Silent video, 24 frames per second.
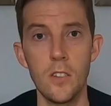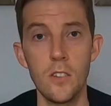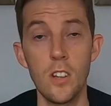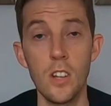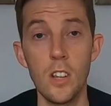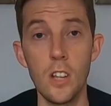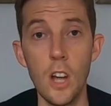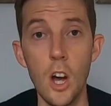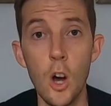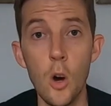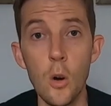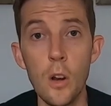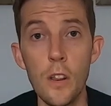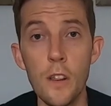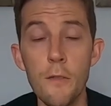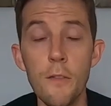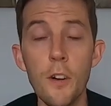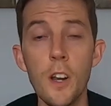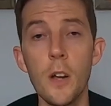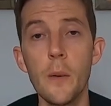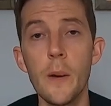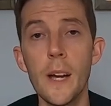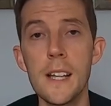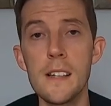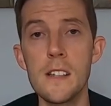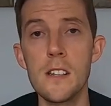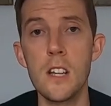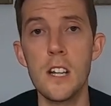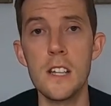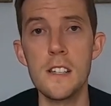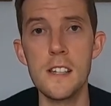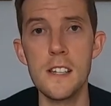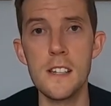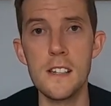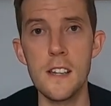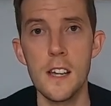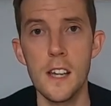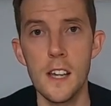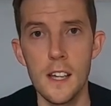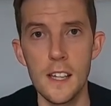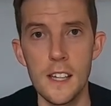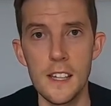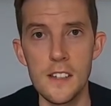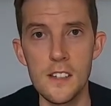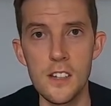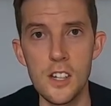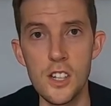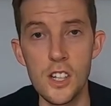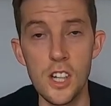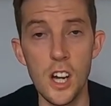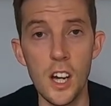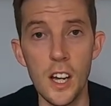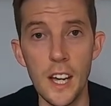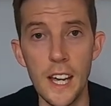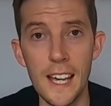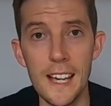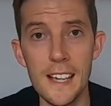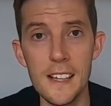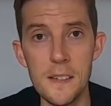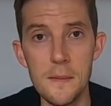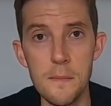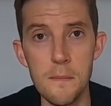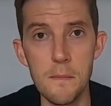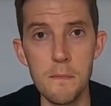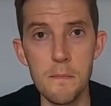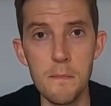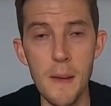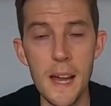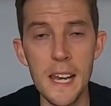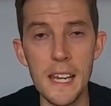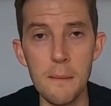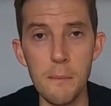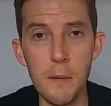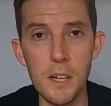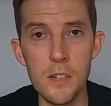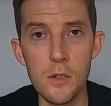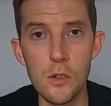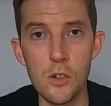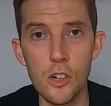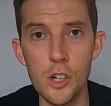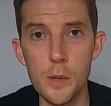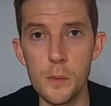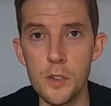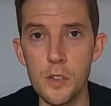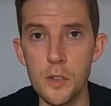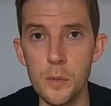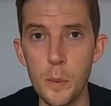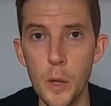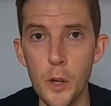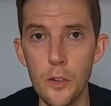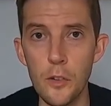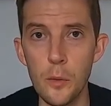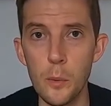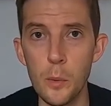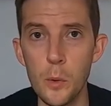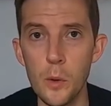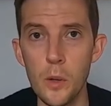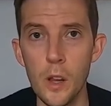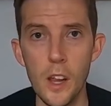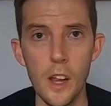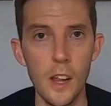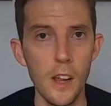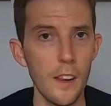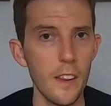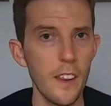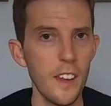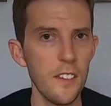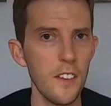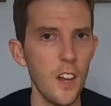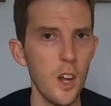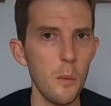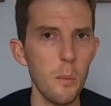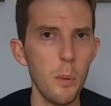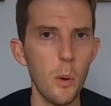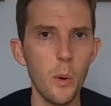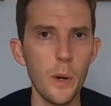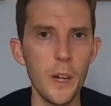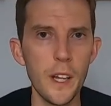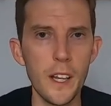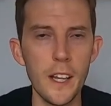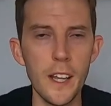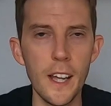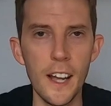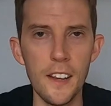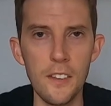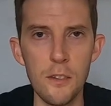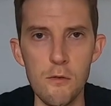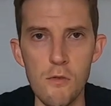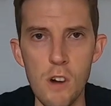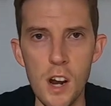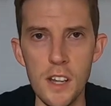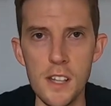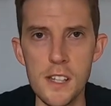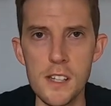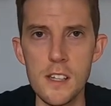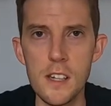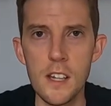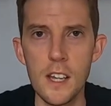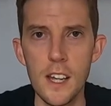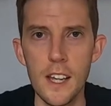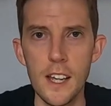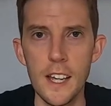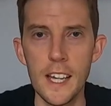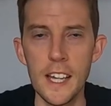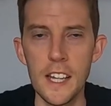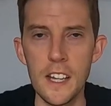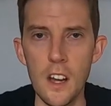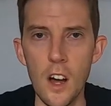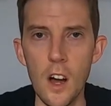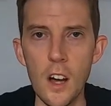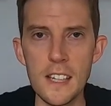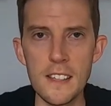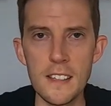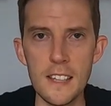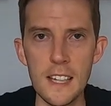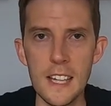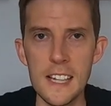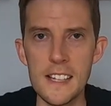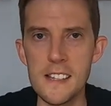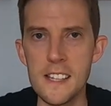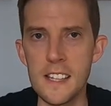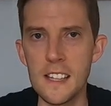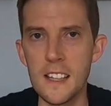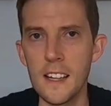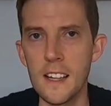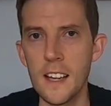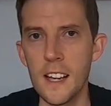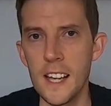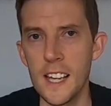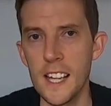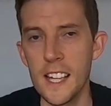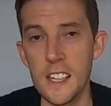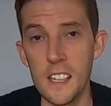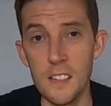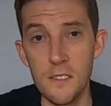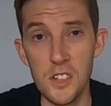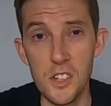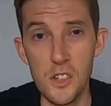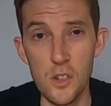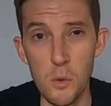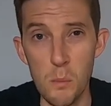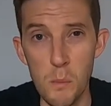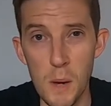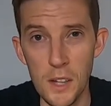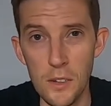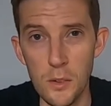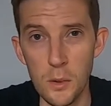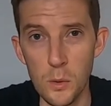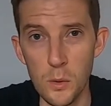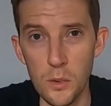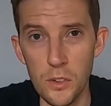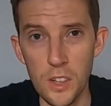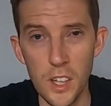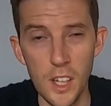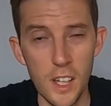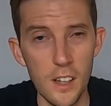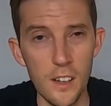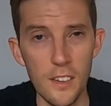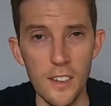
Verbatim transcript: So the goal of the following exercises is to target as many muscle groups as possible. There's no point as runners in isolating individual muscles.